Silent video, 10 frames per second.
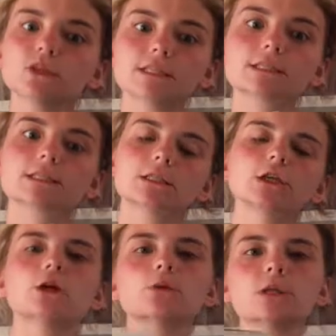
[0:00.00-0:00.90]
risks, you
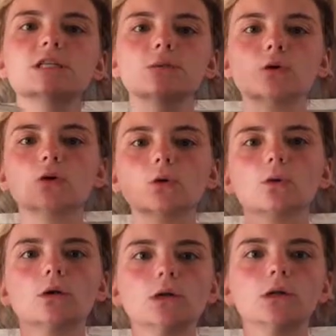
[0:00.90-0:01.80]
know, the typical
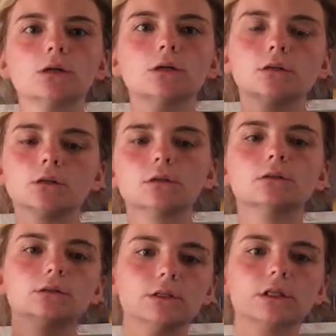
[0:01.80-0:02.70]

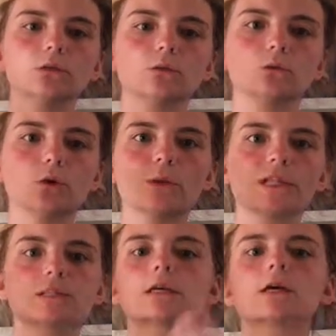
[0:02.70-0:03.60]
ill
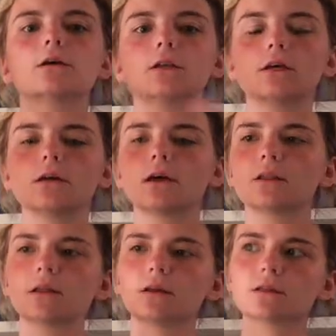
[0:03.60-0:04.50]
romance thing that I
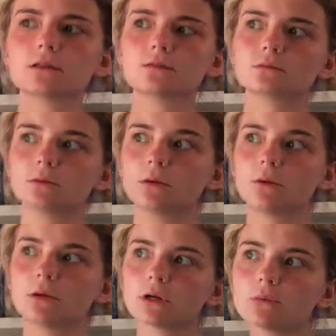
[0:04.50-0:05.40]
think has
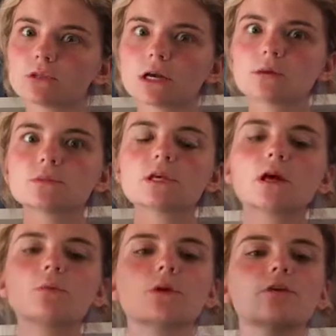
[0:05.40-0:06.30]
happened a couple times,
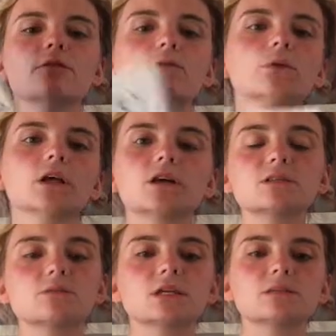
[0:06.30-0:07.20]
but I've heard really
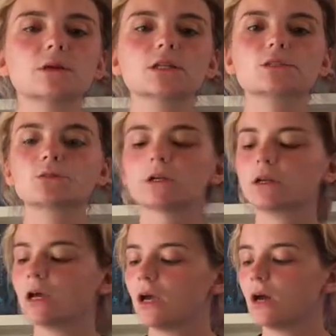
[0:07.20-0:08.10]
awesome things about this
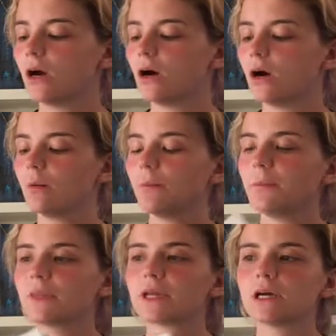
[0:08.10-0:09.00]
one,
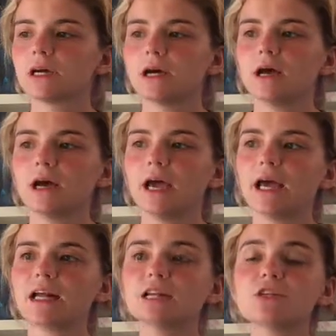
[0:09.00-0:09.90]

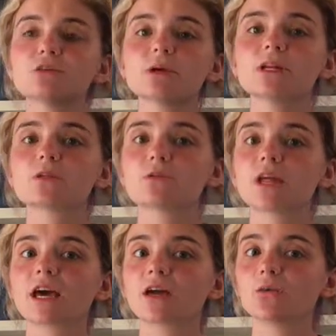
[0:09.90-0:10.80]
and I need to read it so that
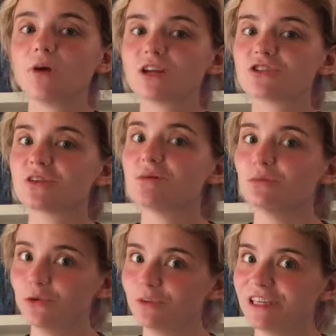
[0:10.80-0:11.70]
I can watch the
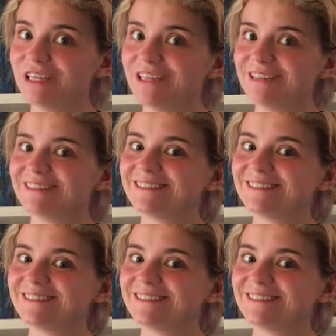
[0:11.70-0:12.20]
movie.